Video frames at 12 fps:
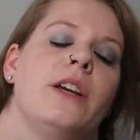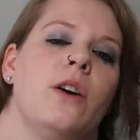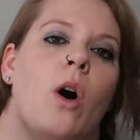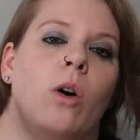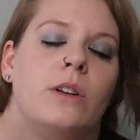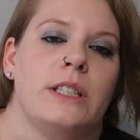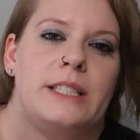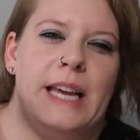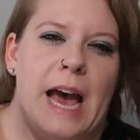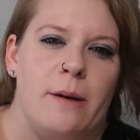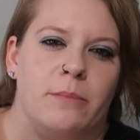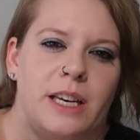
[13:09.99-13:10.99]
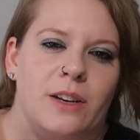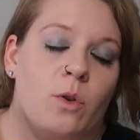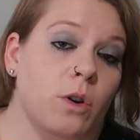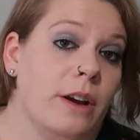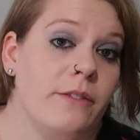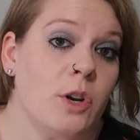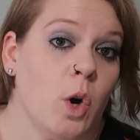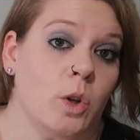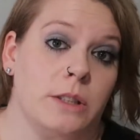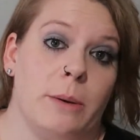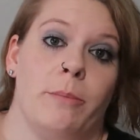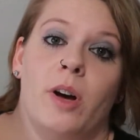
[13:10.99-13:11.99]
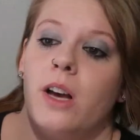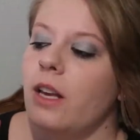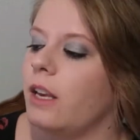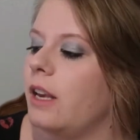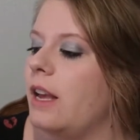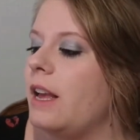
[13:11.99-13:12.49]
can hold a tablet or even hold a book.